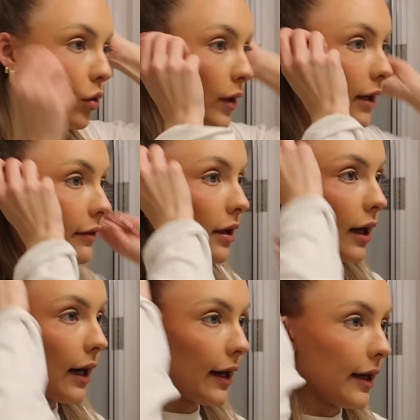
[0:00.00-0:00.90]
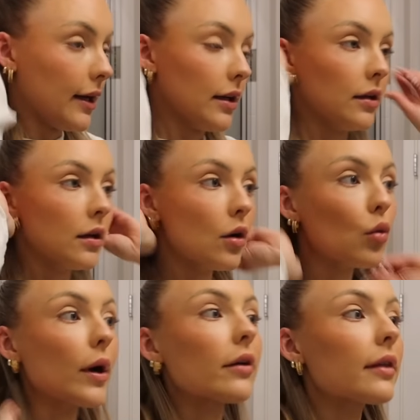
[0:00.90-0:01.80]
whenever I
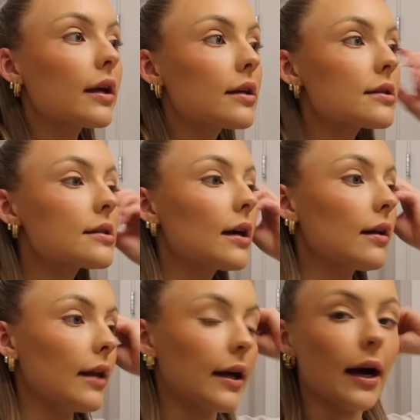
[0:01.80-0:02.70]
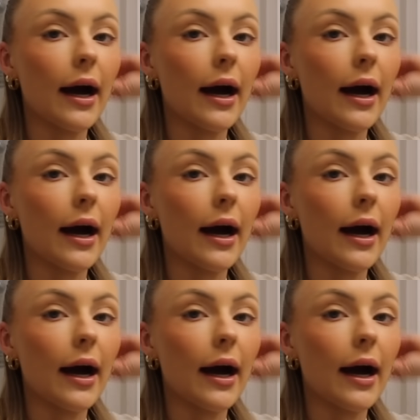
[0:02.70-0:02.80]
wear things that like